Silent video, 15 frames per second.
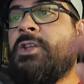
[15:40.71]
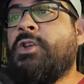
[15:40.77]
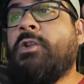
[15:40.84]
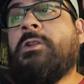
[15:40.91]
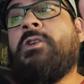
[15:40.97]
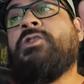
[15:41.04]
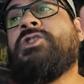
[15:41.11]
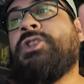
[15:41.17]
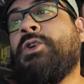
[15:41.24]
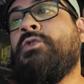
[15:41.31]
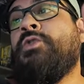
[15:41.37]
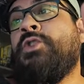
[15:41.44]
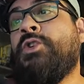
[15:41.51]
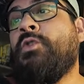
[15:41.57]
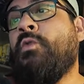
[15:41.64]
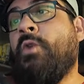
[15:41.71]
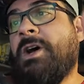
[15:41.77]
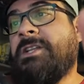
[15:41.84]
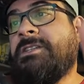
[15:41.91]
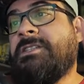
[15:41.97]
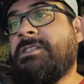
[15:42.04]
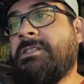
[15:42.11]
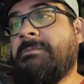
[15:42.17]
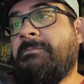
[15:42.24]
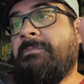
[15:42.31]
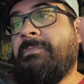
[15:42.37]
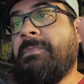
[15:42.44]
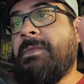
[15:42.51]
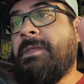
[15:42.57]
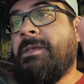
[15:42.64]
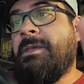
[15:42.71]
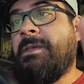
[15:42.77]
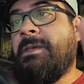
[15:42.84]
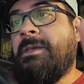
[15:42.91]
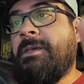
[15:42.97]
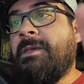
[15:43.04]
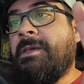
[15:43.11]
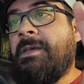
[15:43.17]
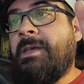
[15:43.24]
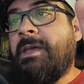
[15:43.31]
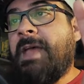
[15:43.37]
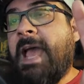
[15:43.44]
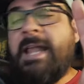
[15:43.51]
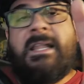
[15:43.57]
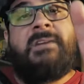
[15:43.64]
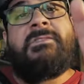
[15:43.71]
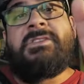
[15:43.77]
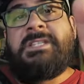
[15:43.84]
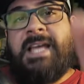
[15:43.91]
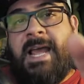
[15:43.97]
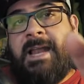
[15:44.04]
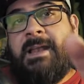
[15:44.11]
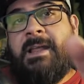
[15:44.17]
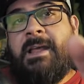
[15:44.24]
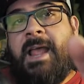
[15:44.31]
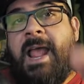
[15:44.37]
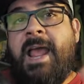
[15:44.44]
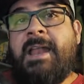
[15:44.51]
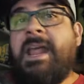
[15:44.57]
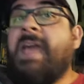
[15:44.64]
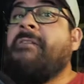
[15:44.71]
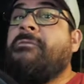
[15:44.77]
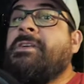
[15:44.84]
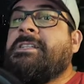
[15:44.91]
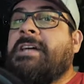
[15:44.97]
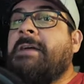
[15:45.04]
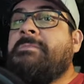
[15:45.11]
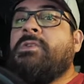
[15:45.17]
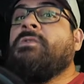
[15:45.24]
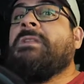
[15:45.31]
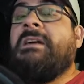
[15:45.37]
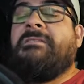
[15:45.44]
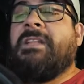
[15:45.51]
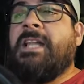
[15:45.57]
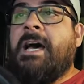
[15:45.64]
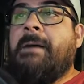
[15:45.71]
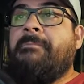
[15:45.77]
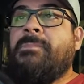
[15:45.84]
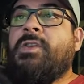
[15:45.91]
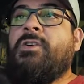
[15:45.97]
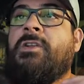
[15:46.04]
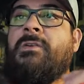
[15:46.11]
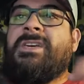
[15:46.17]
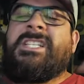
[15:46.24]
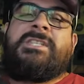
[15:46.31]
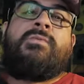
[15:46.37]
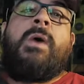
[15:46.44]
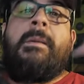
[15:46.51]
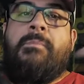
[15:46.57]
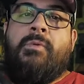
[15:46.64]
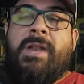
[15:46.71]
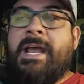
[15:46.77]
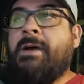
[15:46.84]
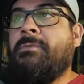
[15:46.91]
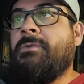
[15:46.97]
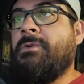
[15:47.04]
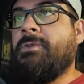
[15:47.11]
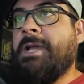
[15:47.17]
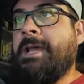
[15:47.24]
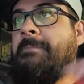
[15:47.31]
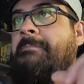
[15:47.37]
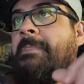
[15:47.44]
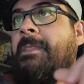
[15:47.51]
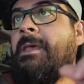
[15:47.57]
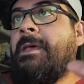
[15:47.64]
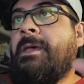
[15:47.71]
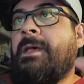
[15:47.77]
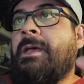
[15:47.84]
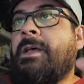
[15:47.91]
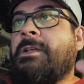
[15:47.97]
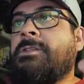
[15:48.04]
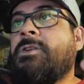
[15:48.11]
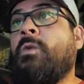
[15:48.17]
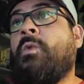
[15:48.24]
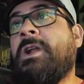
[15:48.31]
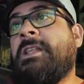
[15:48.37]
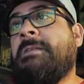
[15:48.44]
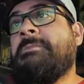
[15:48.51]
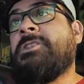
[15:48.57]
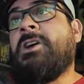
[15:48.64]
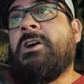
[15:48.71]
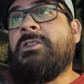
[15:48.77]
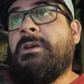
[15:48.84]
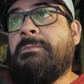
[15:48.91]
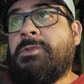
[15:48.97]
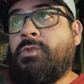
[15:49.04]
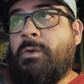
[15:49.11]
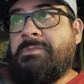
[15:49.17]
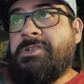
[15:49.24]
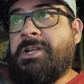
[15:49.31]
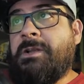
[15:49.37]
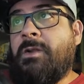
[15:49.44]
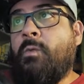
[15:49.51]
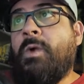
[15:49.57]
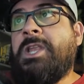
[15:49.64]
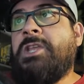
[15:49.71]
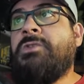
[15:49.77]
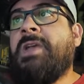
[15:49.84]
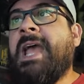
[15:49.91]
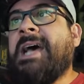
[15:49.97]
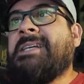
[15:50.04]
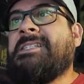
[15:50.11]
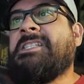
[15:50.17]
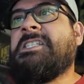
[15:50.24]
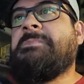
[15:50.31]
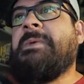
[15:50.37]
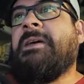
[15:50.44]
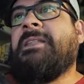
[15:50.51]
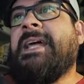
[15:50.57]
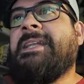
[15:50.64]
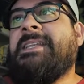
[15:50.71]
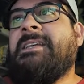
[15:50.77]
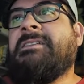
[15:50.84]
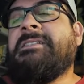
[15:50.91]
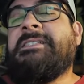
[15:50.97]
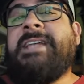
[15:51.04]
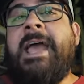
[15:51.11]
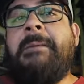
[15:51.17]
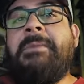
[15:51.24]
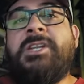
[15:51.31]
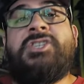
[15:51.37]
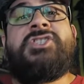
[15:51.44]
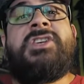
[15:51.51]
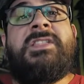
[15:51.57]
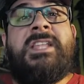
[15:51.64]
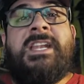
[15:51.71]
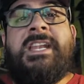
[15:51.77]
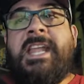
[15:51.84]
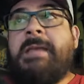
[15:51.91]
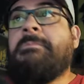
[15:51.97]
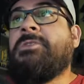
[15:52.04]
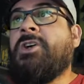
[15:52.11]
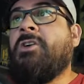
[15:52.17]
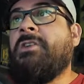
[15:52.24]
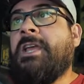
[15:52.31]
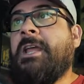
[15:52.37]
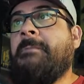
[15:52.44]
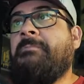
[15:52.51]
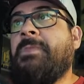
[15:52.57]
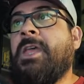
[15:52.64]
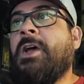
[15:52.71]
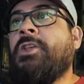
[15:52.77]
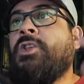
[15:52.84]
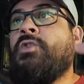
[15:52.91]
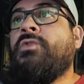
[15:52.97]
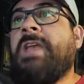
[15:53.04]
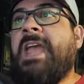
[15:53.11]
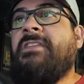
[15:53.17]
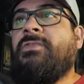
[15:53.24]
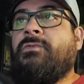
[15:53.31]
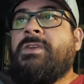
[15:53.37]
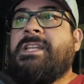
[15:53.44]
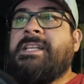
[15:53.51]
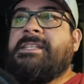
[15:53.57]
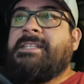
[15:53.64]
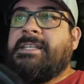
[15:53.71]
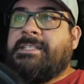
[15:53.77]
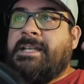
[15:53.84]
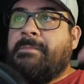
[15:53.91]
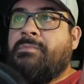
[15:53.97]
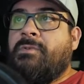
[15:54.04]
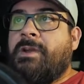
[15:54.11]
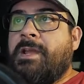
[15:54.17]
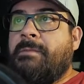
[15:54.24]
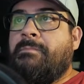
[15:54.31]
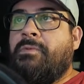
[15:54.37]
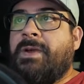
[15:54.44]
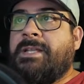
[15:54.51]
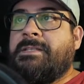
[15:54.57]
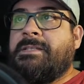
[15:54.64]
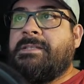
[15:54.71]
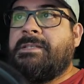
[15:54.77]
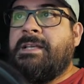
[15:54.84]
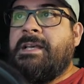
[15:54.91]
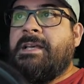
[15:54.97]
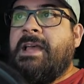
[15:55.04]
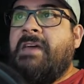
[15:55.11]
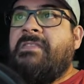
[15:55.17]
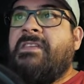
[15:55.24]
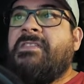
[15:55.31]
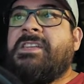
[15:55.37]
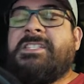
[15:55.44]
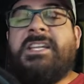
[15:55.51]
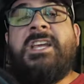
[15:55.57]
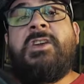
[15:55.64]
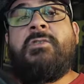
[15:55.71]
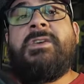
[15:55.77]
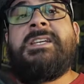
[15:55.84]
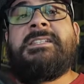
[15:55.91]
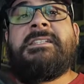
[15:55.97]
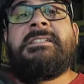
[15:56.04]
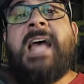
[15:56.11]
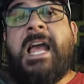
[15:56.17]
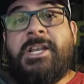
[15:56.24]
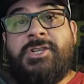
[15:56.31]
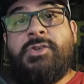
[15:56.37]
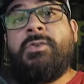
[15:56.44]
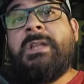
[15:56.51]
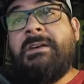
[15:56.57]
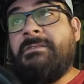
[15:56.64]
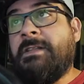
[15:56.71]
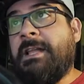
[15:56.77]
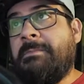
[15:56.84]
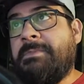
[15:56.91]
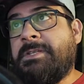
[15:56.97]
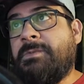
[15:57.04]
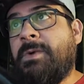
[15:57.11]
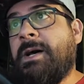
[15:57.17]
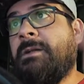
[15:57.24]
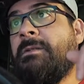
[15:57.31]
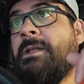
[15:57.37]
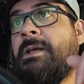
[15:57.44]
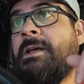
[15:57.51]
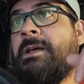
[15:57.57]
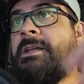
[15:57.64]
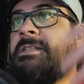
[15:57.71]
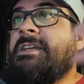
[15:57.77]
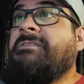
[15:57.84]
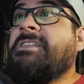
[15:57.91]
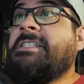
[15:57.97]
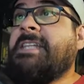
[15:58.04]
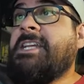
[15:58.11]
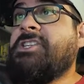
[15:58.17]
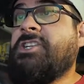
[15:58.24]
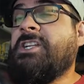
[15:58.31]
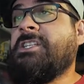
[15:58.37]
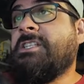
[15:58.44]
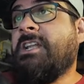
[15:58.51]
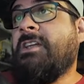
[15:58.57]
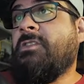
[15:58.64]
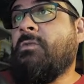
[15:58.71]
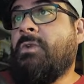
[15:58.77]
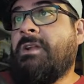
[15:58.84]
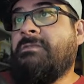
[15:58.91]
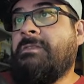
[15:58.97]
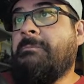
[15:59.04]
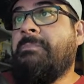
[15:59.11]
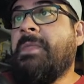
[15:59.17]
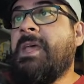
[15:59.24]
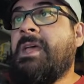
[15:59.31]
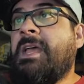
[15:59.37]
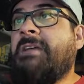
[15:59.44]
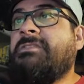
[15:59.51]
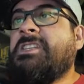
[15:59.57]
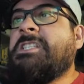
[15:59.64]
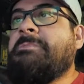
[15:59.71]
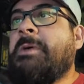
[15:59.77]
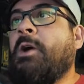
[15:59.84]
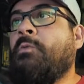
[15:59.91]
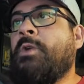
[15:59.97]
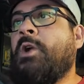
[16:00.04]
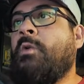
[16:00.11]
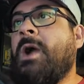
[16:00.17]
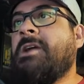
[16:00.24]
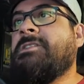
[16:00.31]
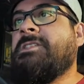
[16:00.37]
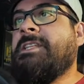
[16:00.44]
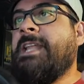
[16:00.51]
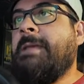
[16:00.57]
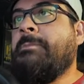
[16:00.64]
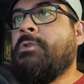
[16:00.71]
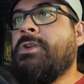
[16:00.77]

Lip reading: you learn 2 new ones at level 10. And every time you level up, you can always swap one out. Okay? So one of them is called Absorption. When you cast a spell that deals damage to the named target, you gain 3d6 temporary hit points. And then this increases as you level up as well. Devastation is another one of them. If the spell requires the named